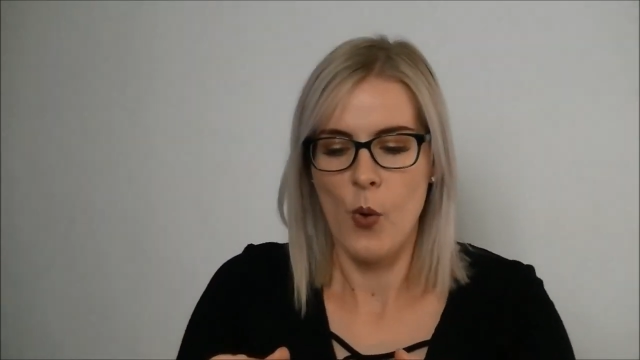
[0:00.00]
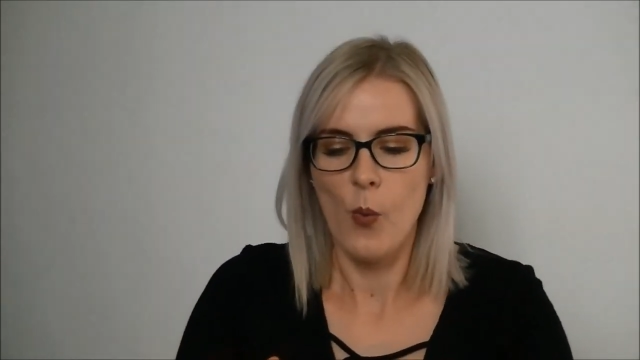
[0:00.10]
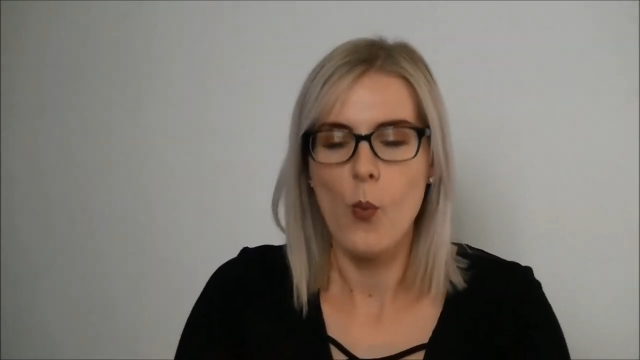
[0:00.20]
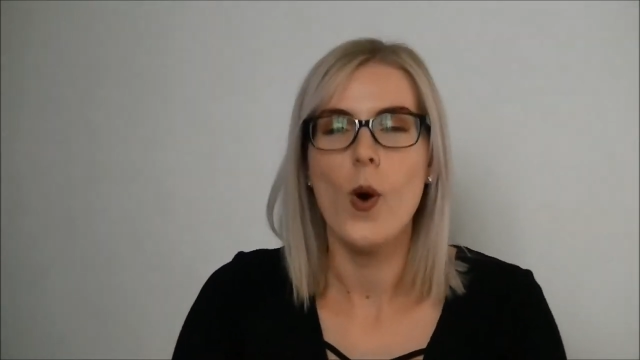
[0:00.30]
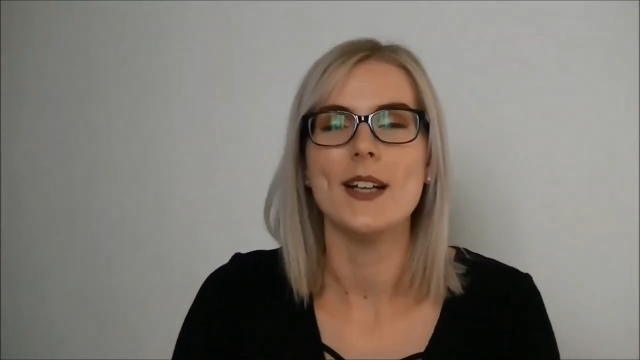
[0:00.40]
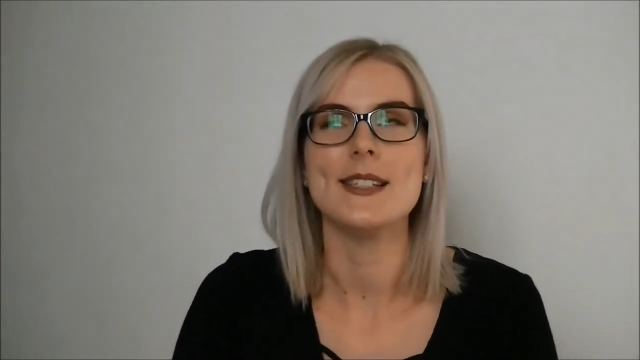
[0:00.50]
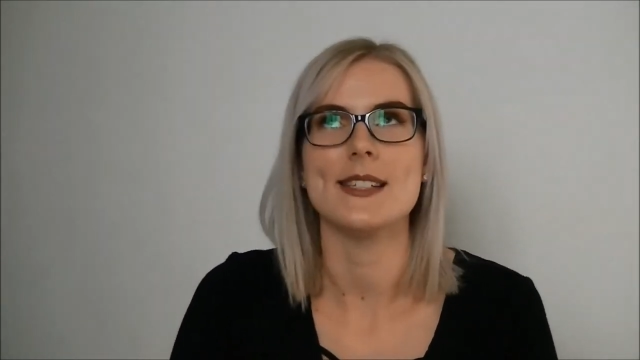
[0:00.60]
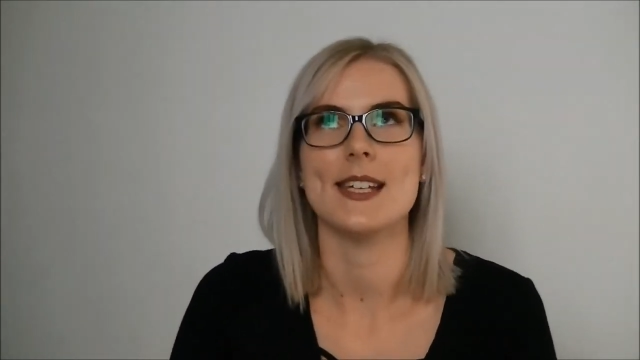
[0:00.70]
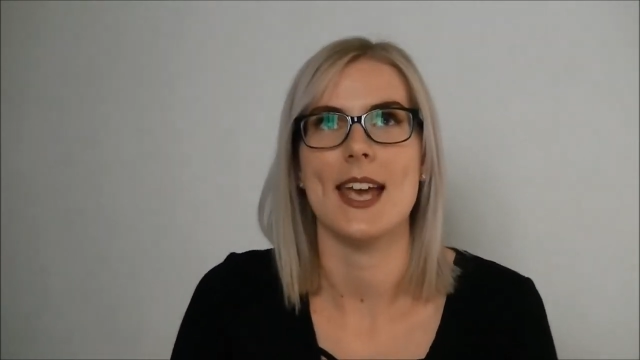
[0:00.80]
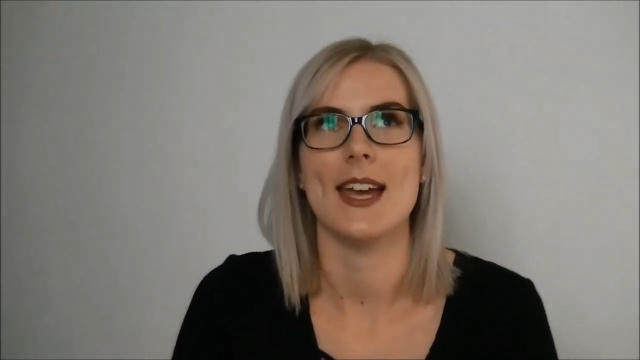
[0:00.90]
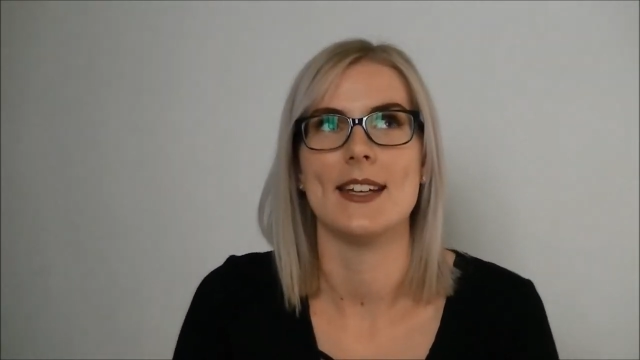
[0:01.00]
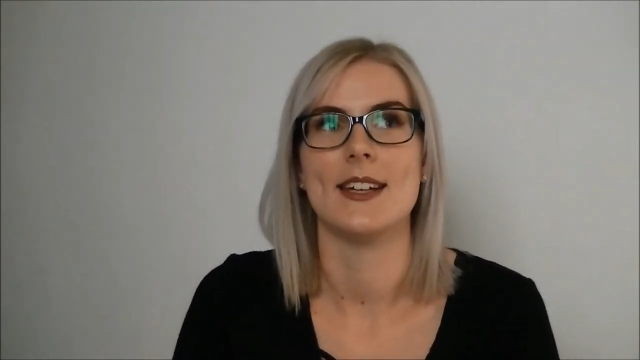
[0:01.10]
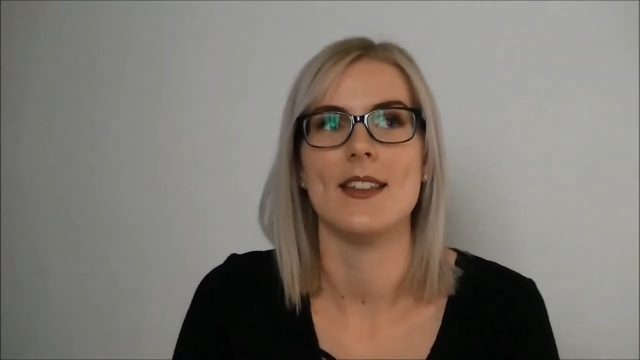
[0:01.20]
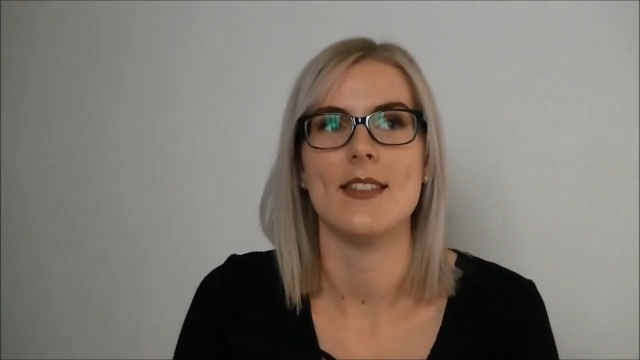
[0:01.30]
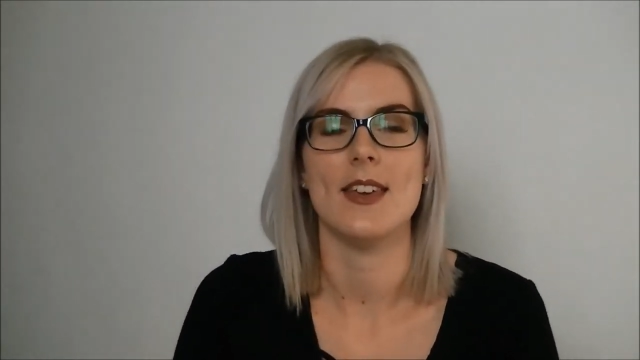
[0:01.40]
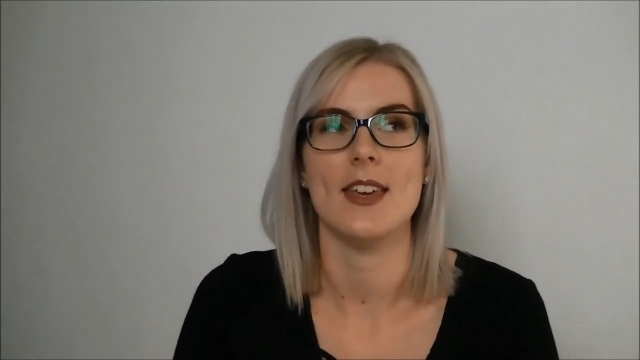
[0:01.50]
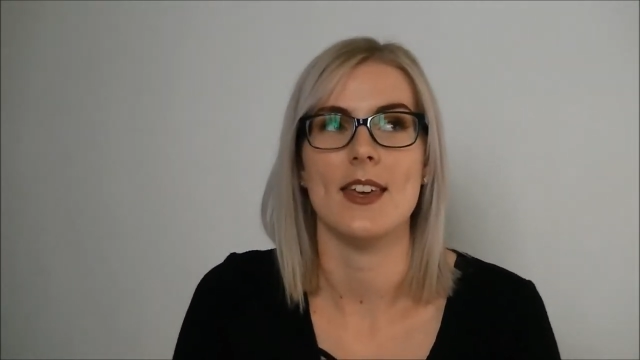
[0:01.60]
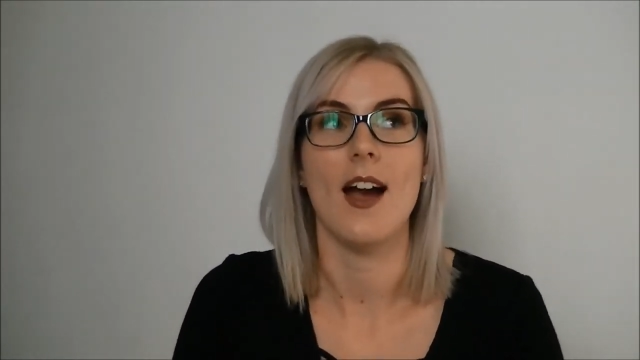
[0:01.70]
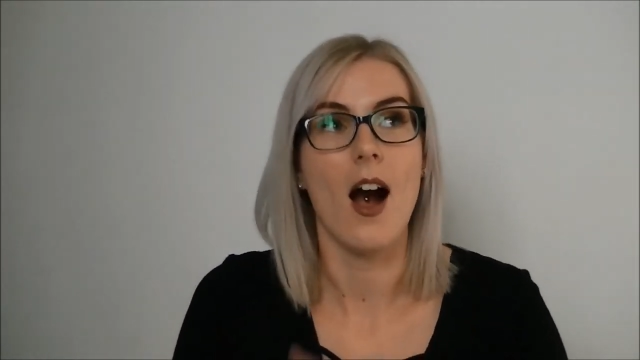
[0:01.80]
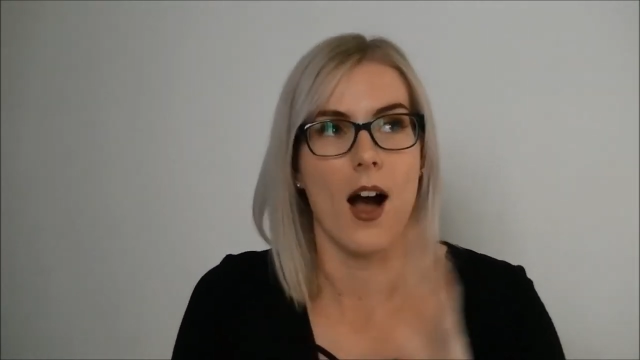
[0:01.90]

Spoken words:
Once again, the